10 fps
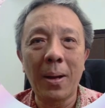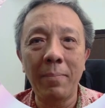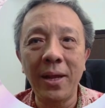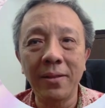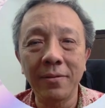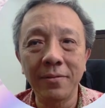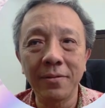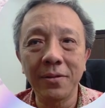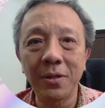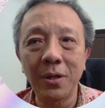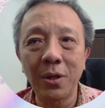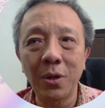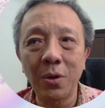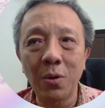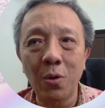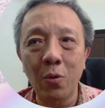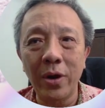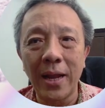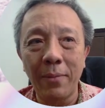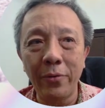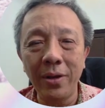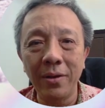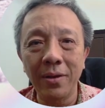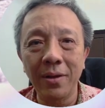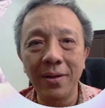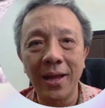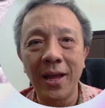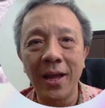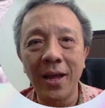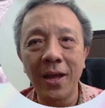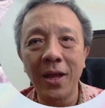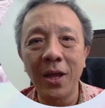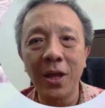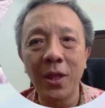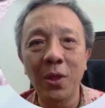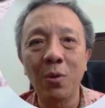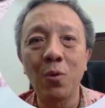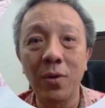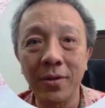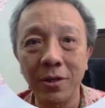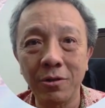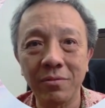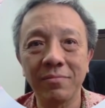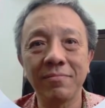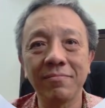PubMed, Cochrane Library, and Google Search.